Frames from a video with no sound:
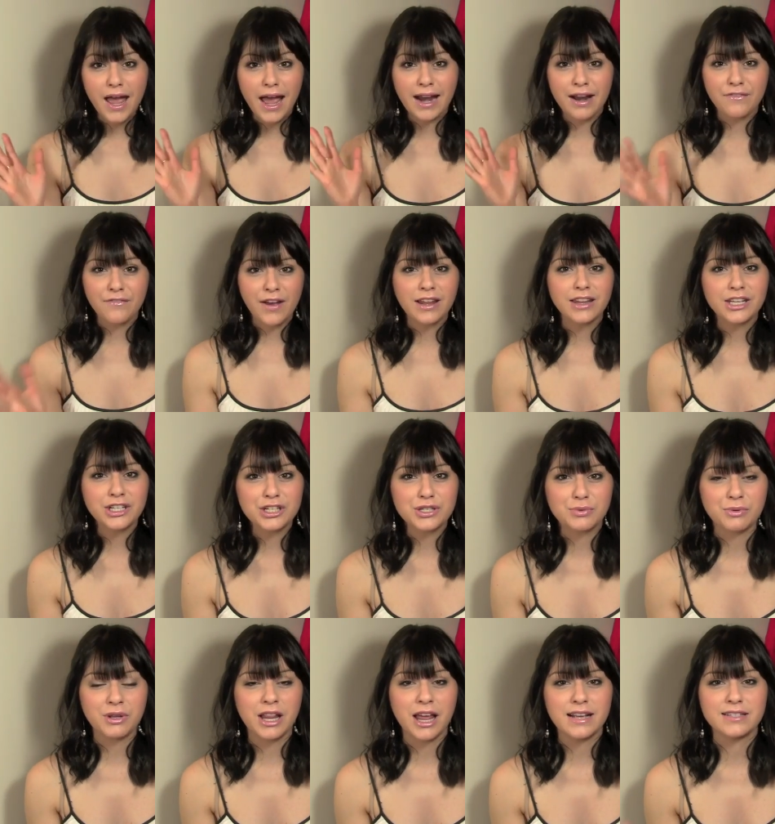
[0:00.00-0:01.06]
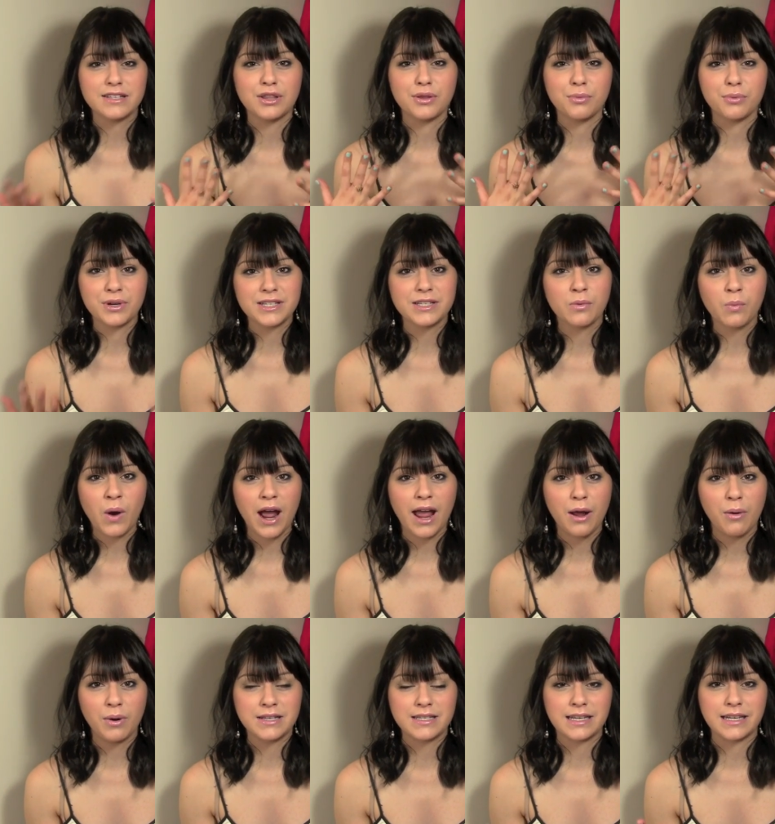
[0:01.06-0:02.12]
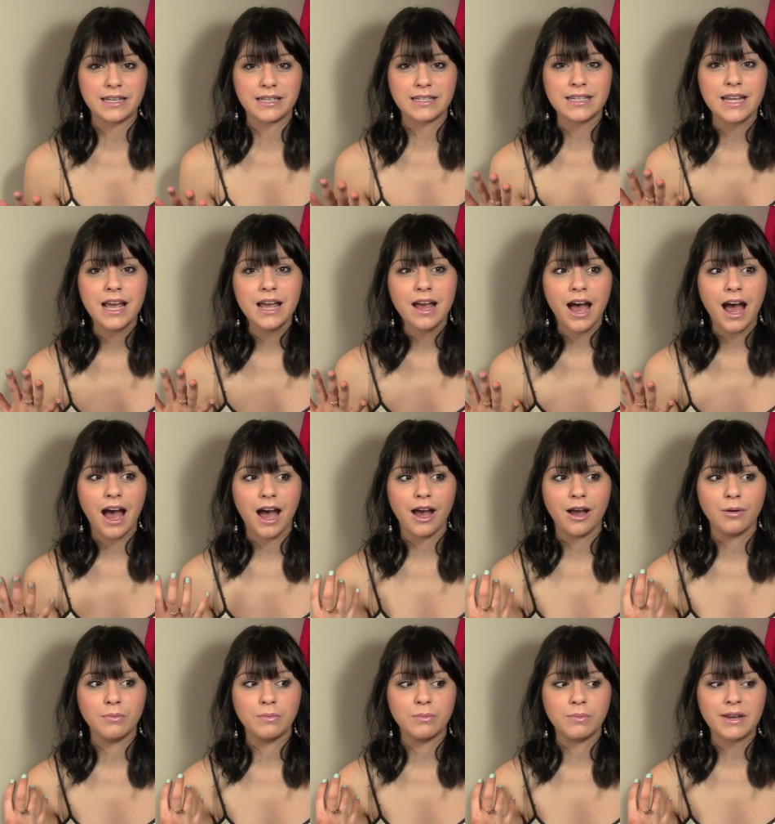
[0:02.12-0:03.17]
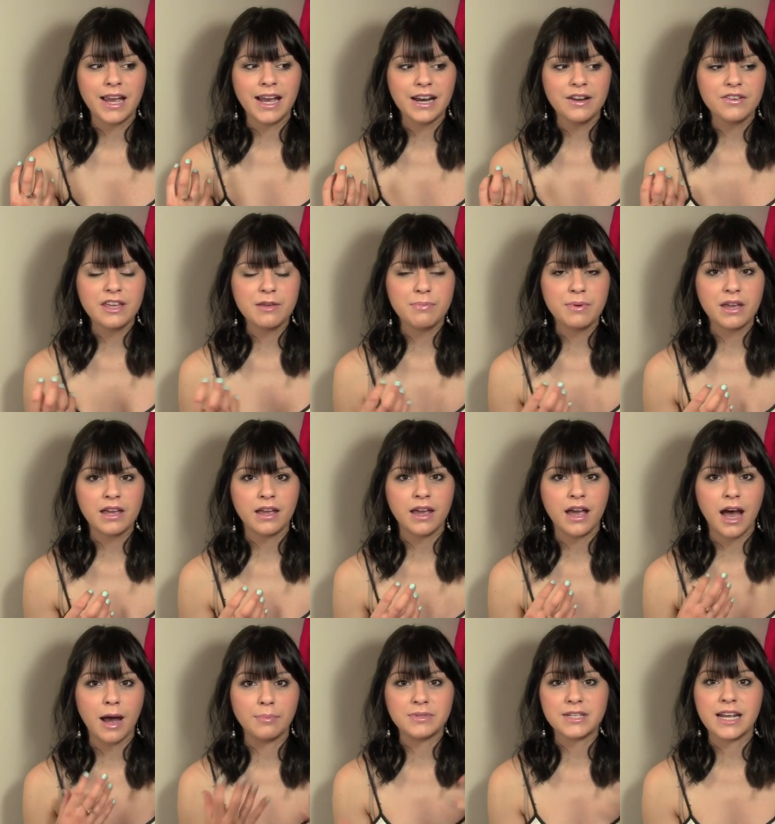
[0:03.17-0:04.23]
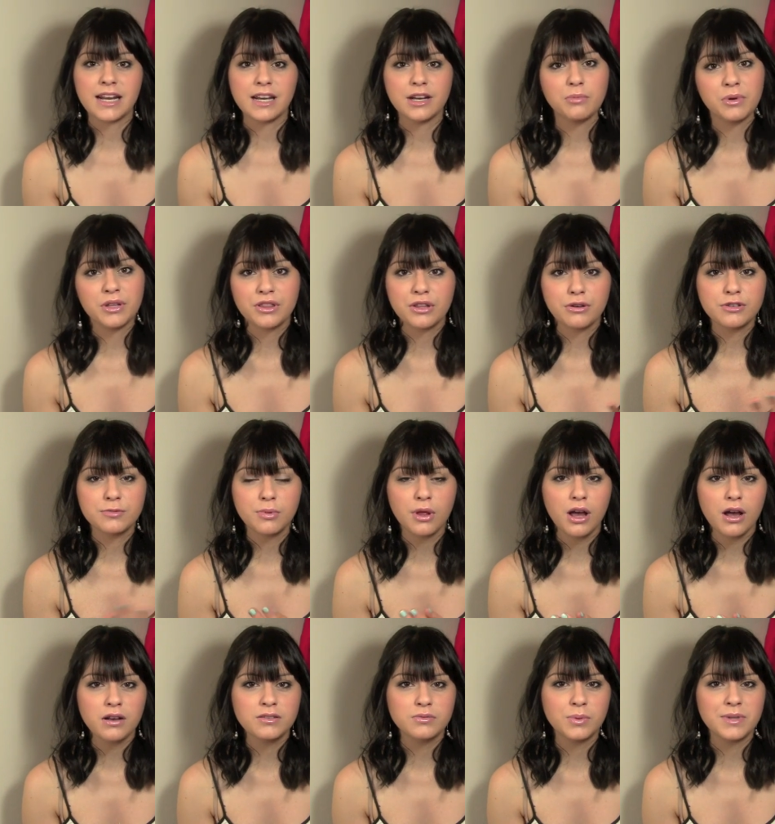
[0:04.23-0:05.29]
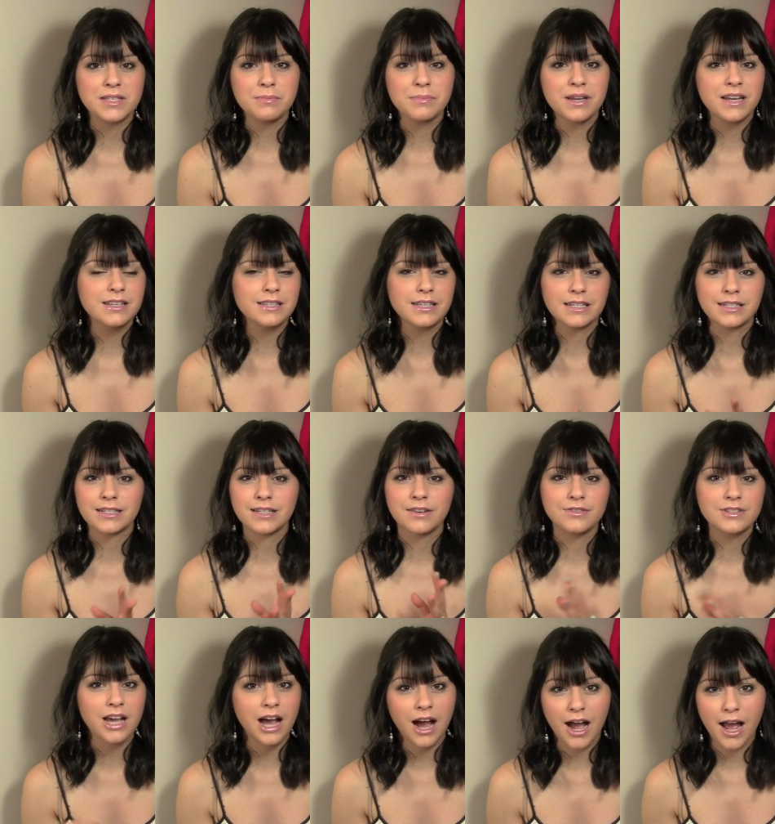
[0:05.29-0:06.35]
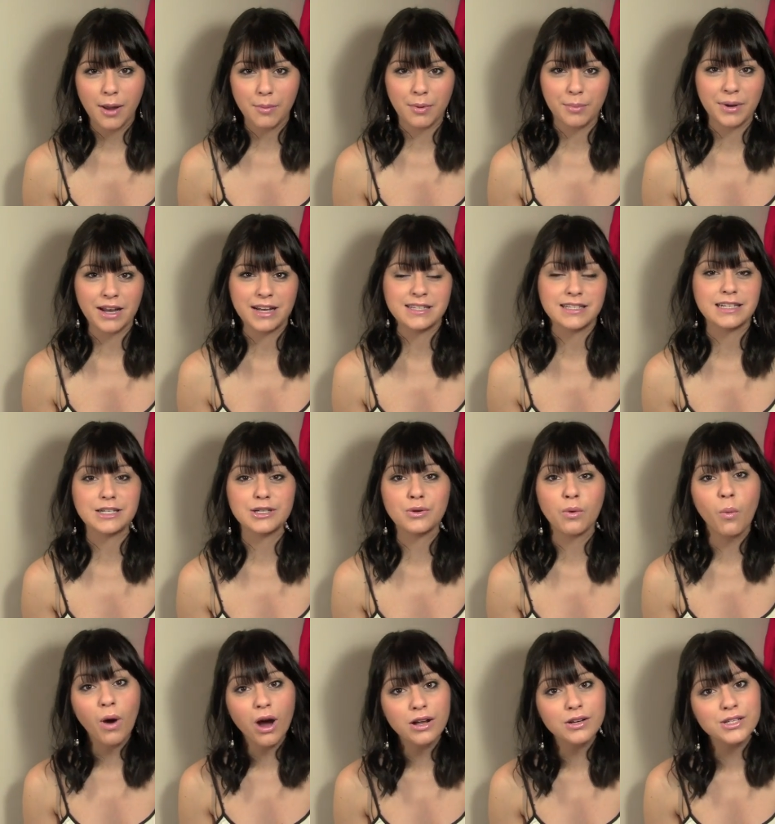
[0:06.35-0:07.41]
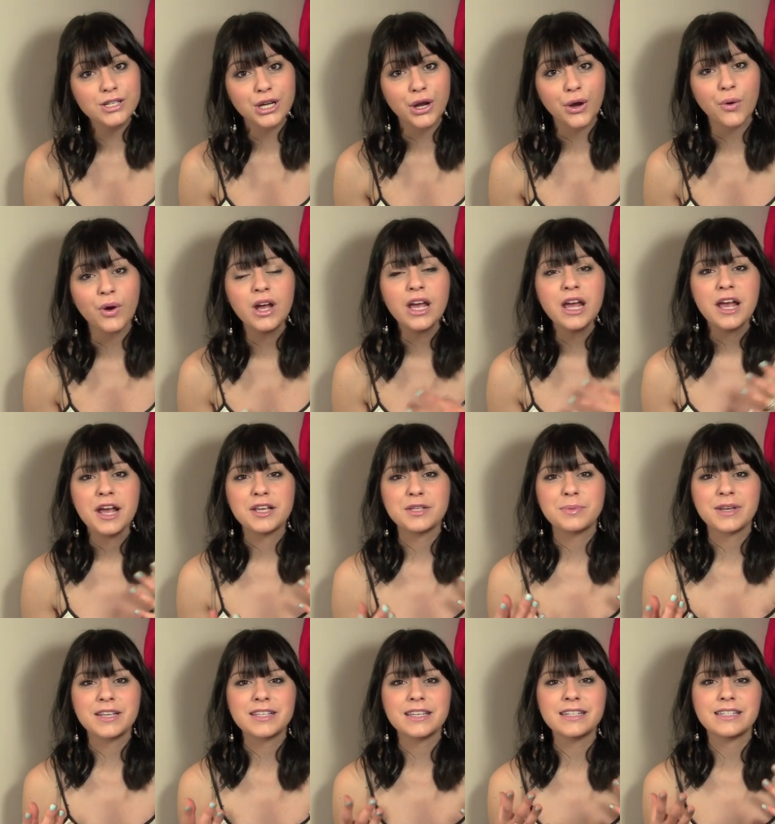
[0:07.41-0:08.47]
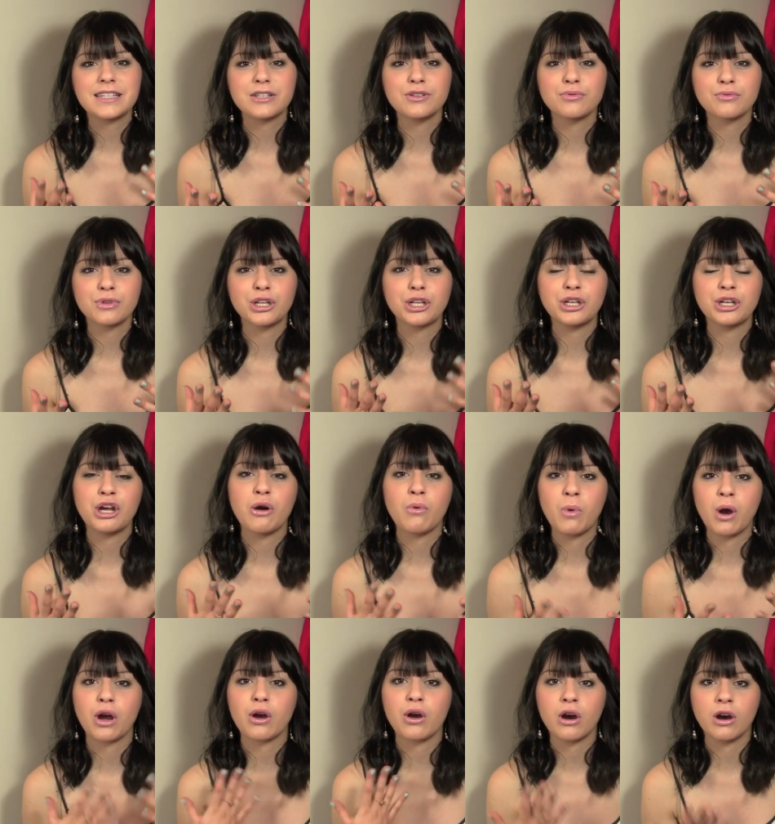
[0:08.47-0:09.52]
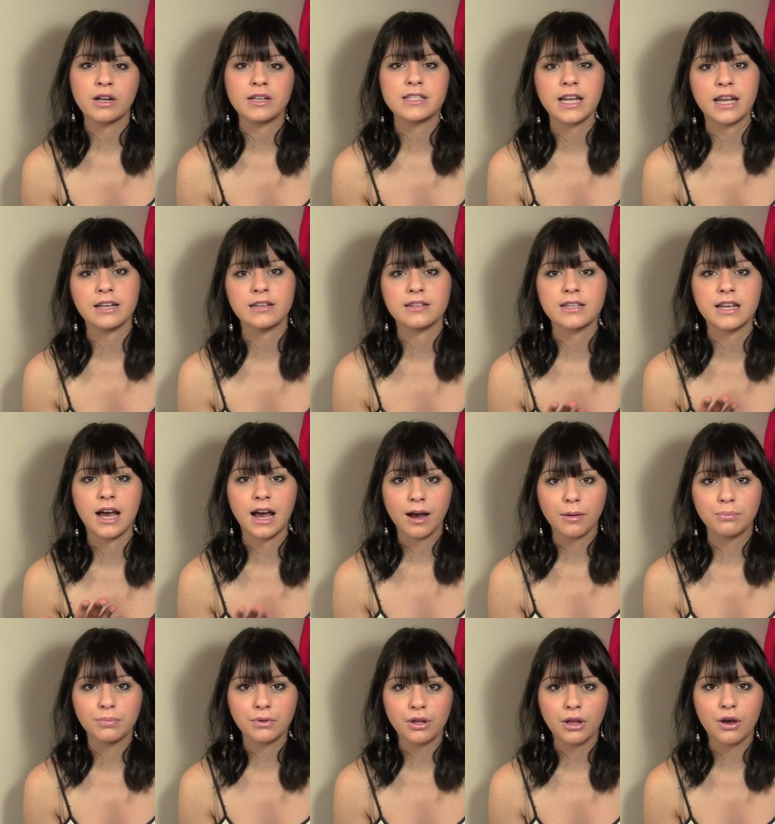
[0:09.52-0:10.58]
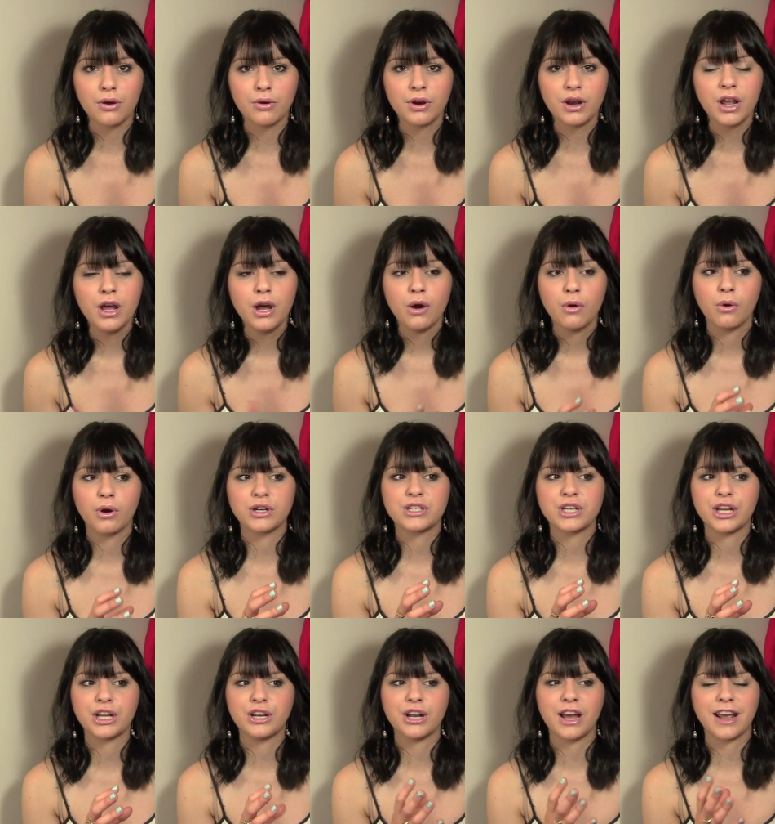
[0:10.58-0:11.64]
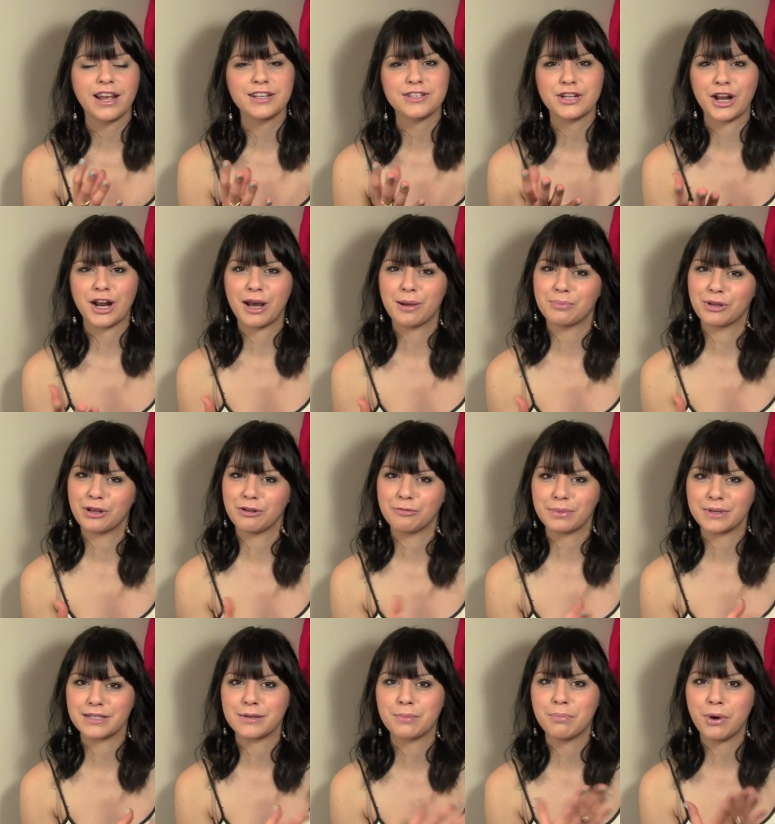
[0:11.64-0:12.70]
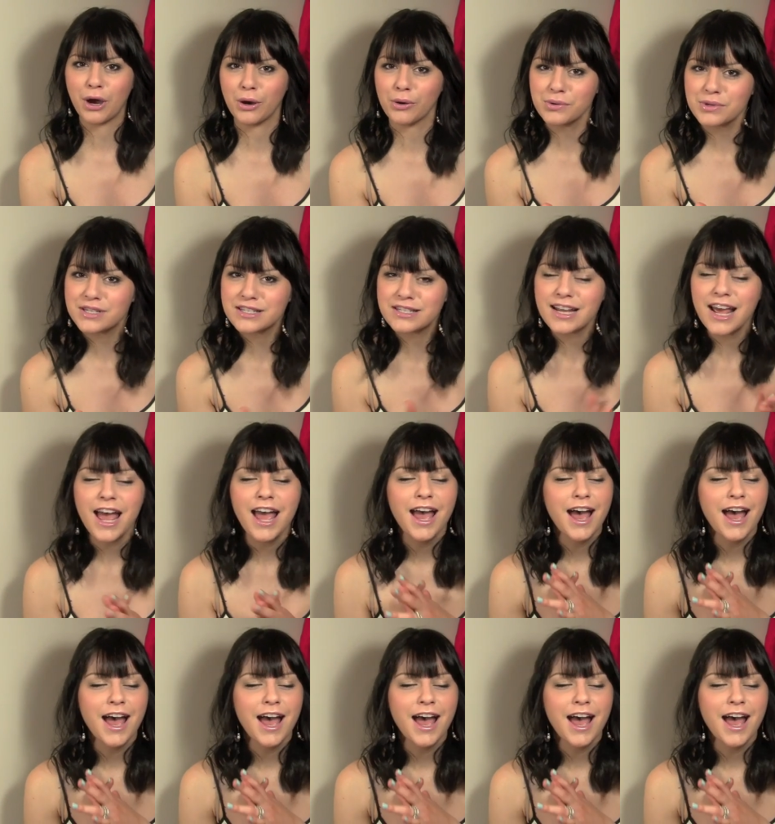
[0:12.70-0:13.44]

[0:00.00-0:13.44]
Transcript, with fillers: And I finally just realized that the reason why I wasn't um, kind of keeping updated with those blogs wasn't because I didn't have time or because I didn't want to. It's because I didn't really know what content to upload or to, I guess not upload, but to post.